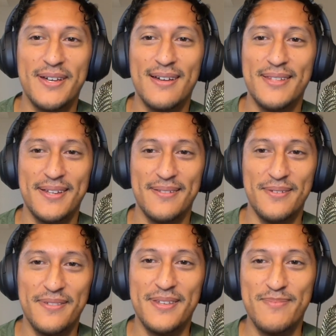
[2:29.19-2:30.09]
but I got like a
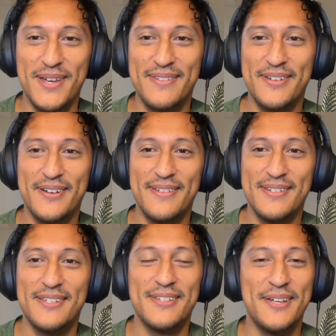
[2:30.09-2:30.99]
little thing back there
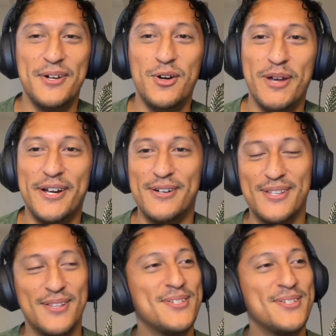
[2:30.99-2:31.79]
that says like "Go Bears."